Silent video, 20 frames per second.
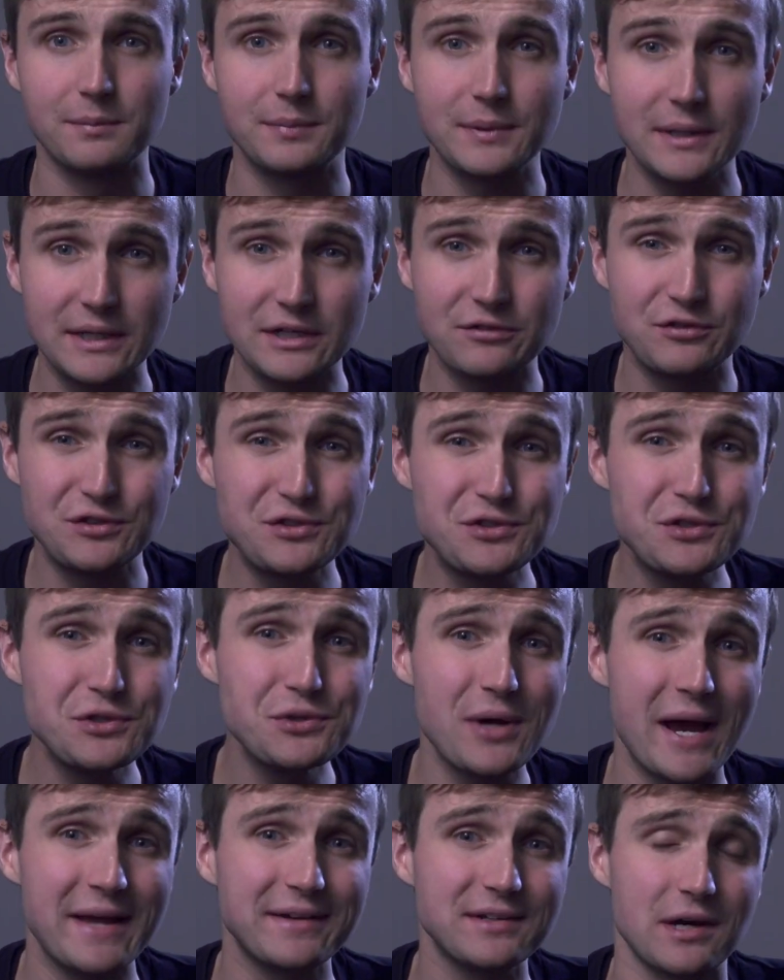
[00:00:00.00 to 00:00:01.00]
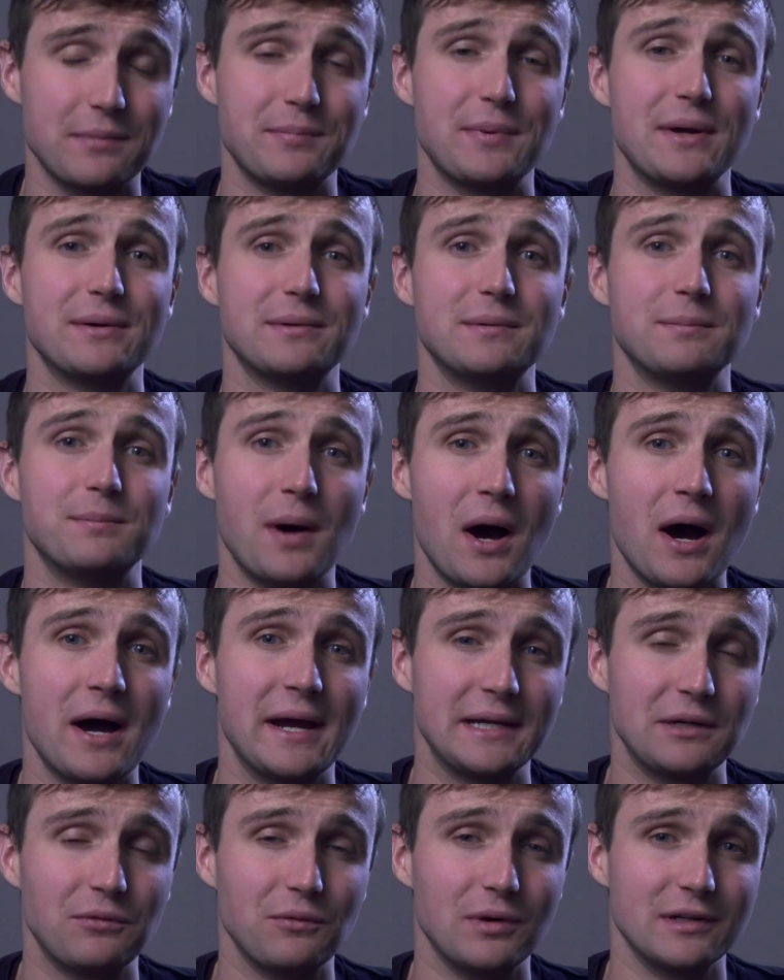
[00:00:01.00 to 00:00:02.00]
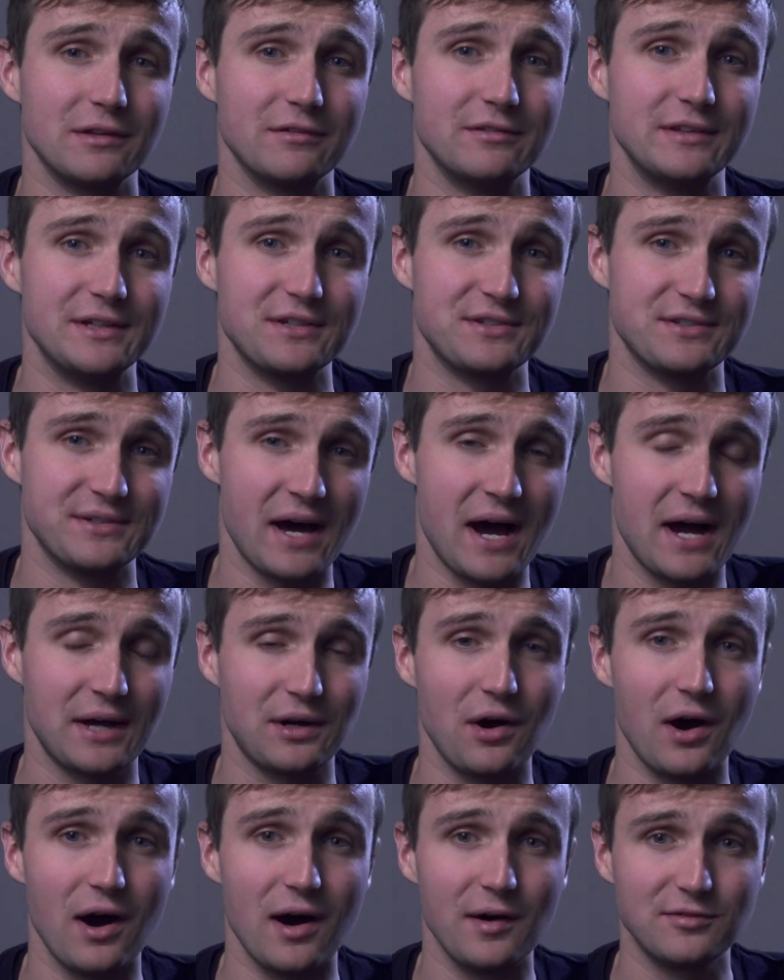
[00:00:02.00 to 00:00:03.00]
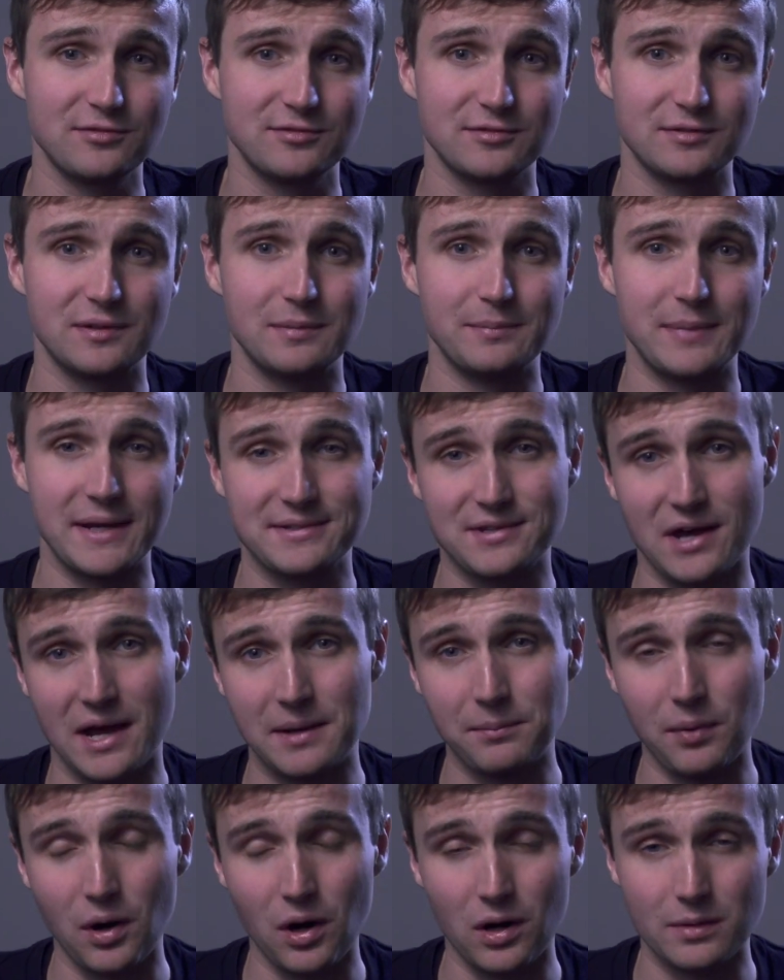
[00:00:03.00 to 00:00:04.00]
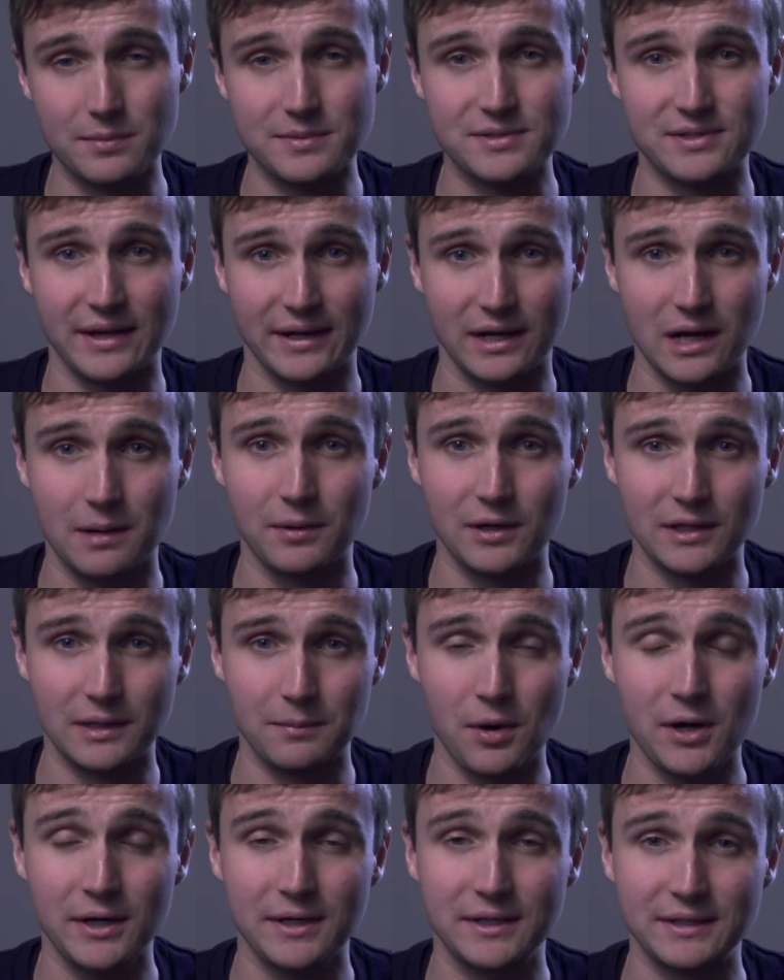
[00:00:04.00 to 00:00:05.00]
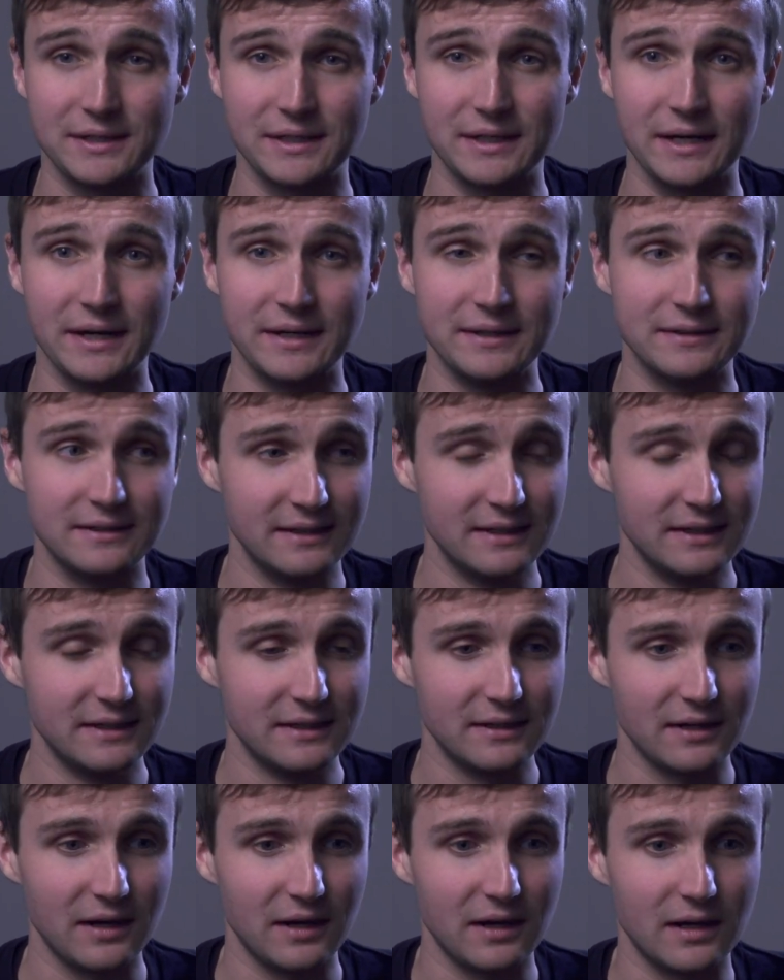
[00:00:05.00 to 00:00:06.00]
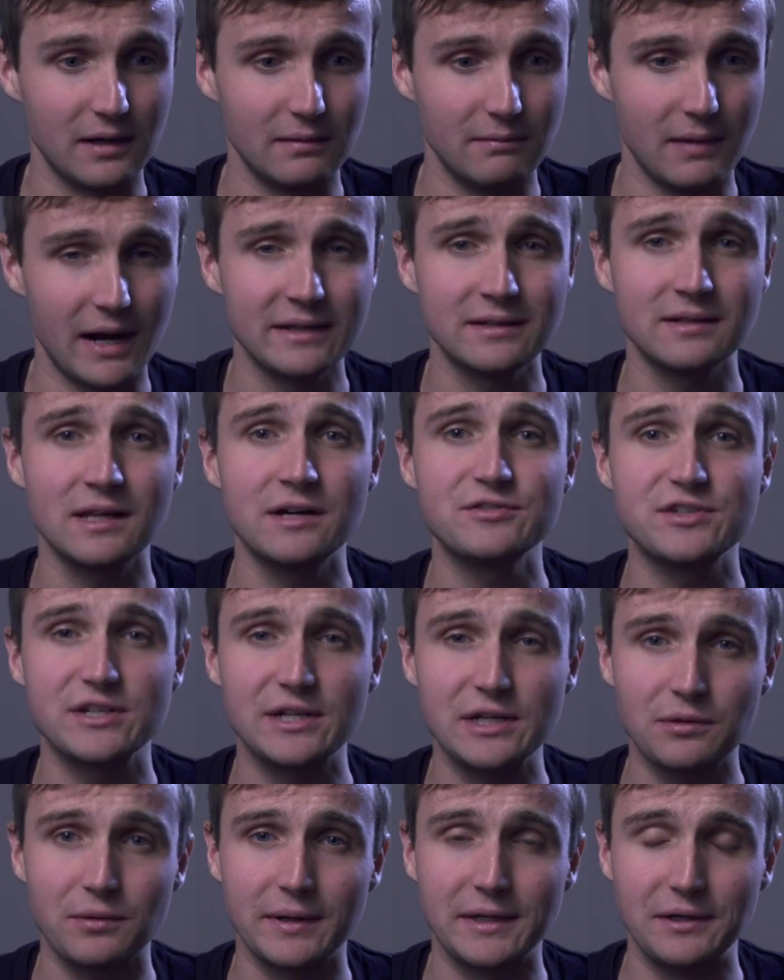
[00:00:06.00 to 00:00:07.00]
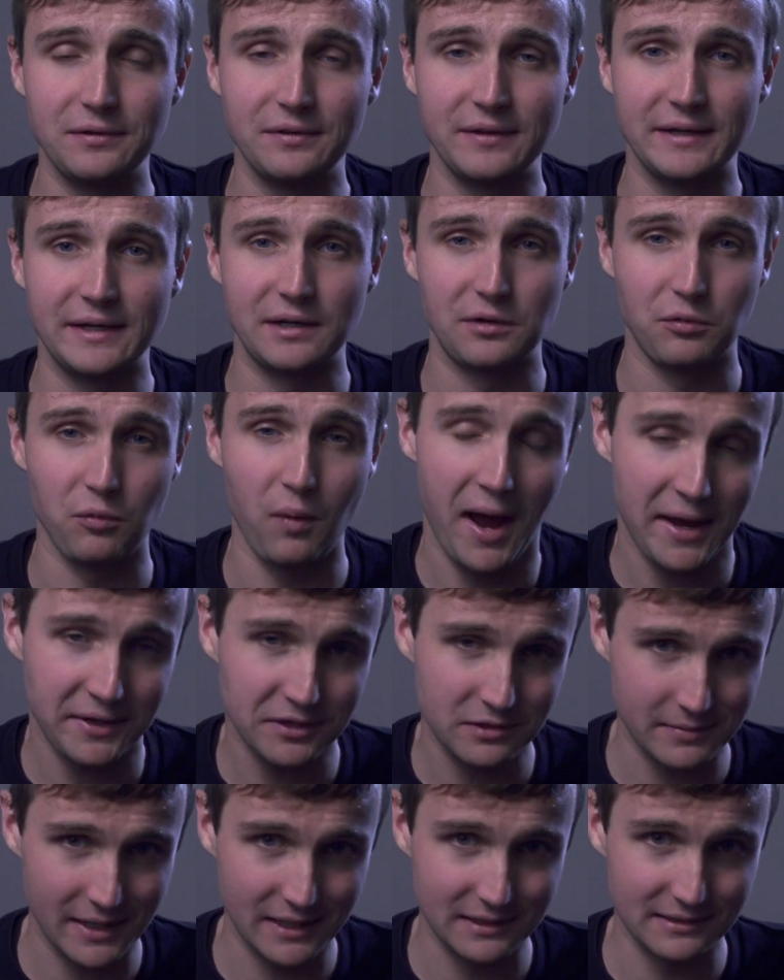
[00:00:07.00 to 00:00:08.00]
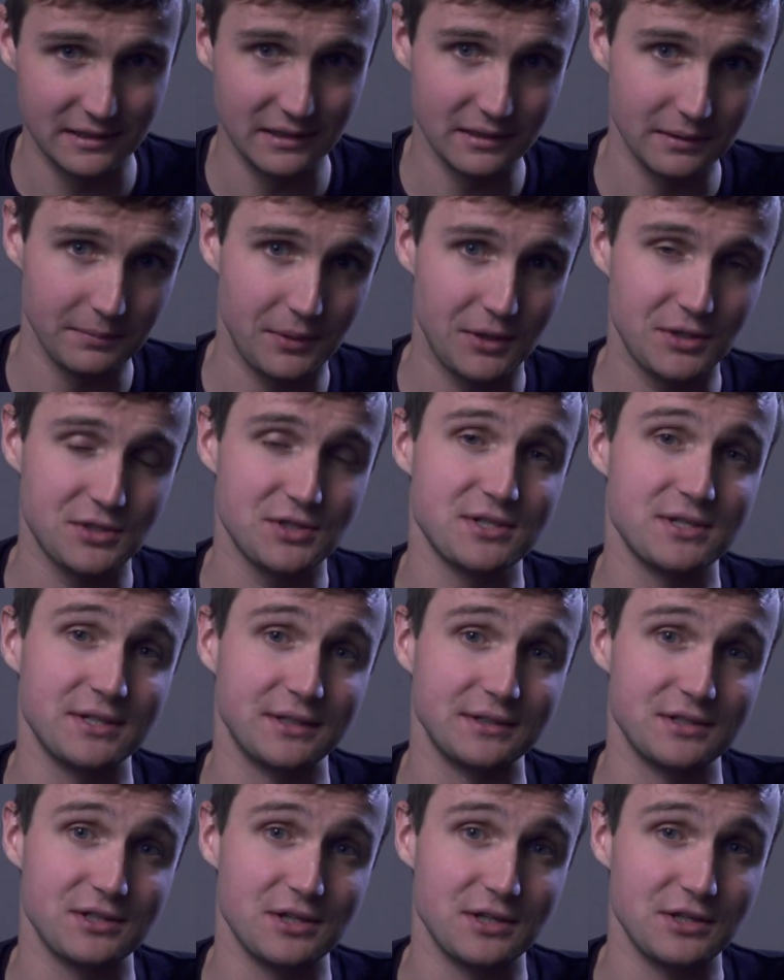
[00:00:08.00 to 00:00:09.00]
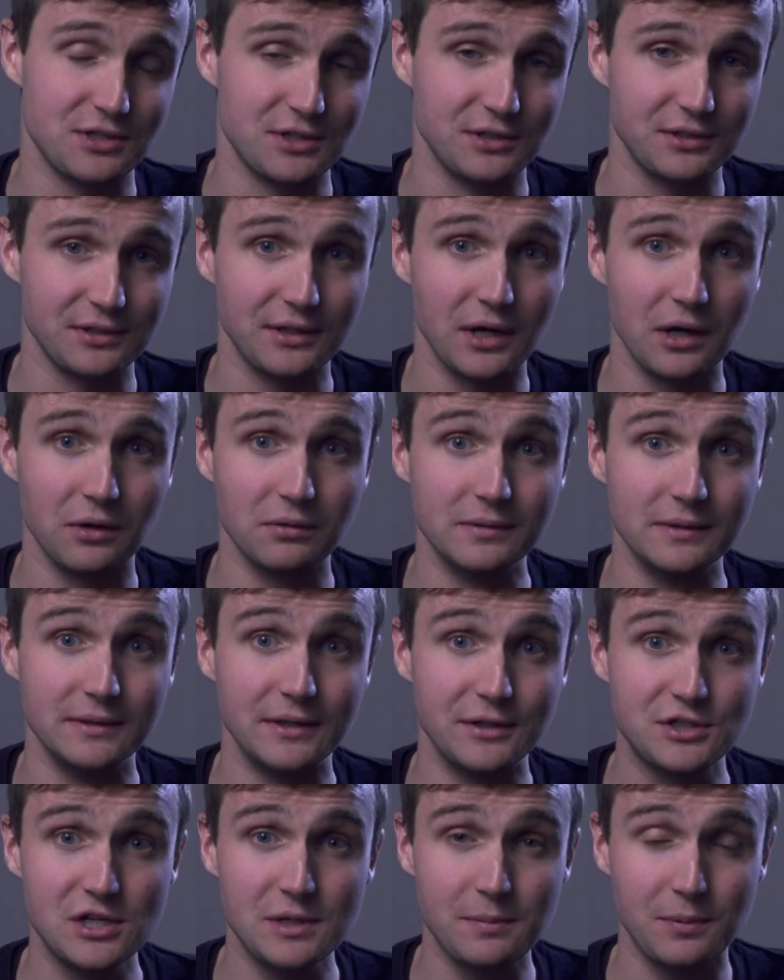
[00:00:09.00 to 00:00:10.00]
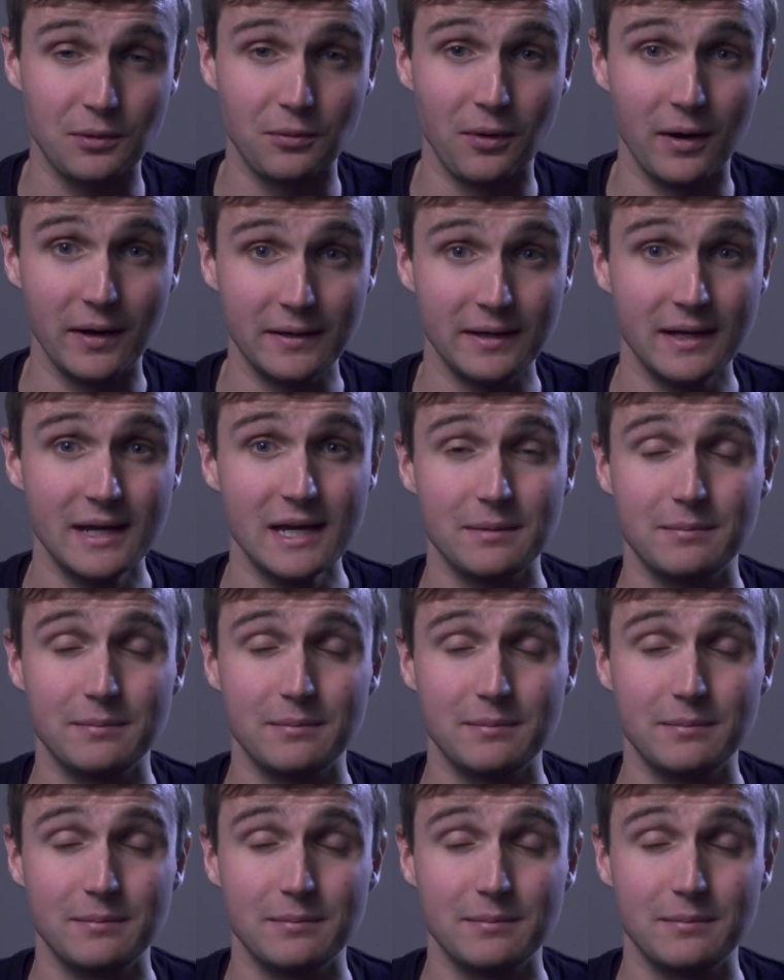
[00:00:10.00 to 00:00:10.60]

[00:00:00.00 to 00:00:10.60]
But if you do end up buying one of these knockoff bedtime bulbs that come on the market again, I'd love to hear what you think, why you made the purchasing decision to go with the cheaper one.